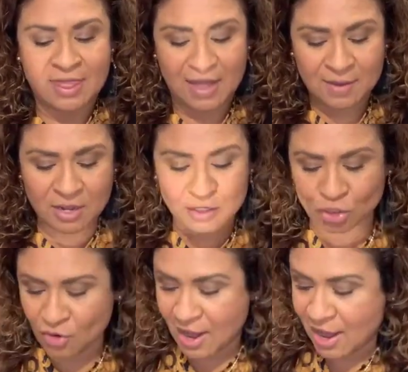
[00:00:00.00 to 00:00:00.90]
Then I'm
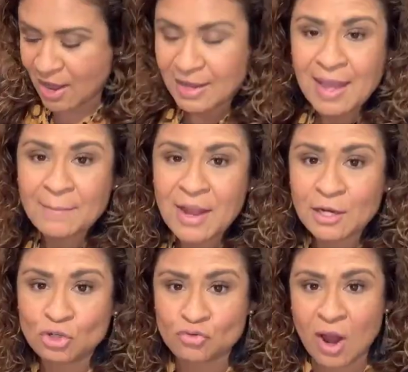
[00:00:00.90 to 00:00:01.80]
gonna get my
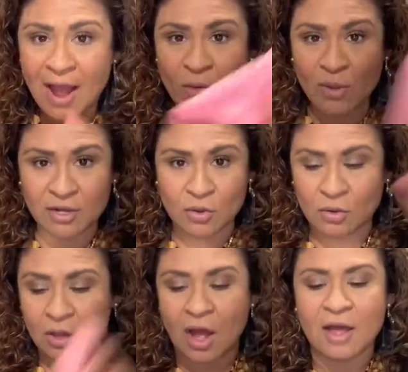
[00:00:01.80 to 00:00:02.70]
dry window
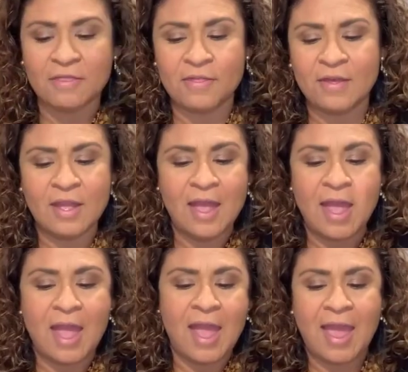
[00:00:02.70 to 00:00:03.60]
cloth
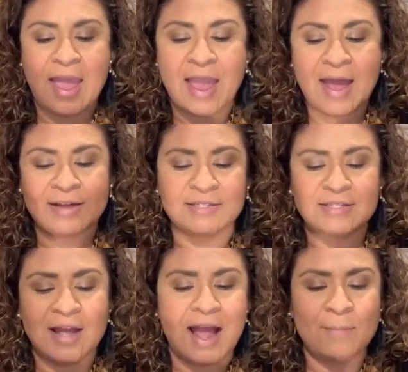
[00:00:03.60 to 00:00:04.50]
and
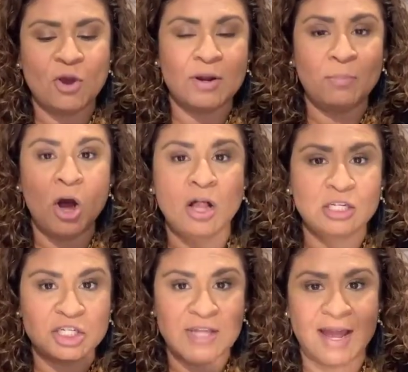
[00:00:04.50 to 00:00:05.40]
I'm gonna
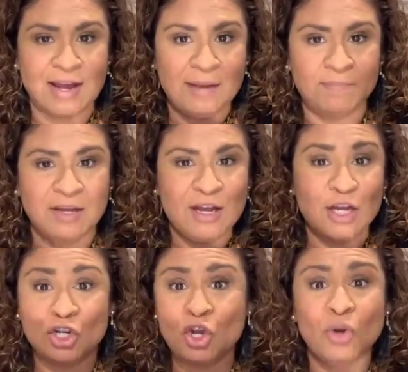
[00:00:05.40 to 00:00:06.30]
polish that up.
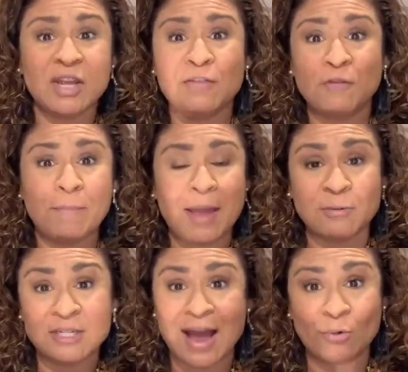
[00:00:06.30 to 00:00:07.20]
No need for
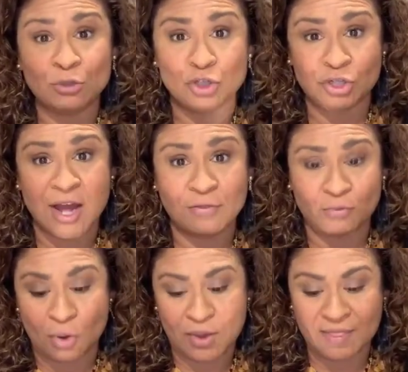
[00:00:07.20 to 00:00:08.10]
paper towels, you're not
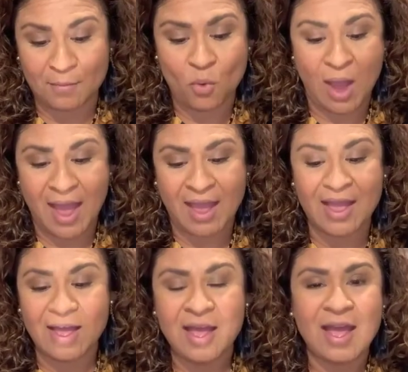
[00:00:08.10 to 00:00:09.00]
throwing them
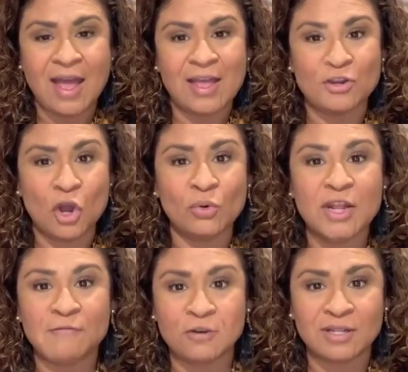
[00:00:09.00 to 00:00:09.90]
away. No
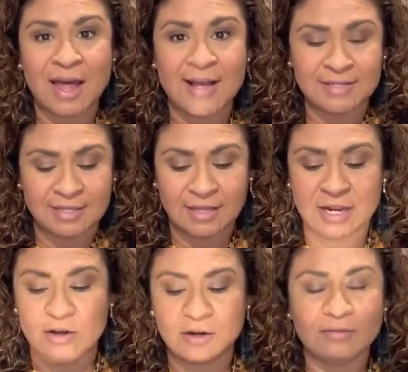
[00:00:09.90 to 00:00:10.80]
need for glass
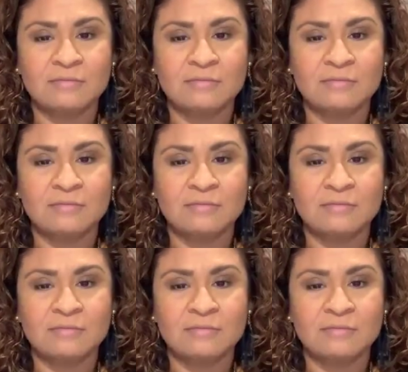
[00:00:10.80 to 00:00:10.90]
cleaner.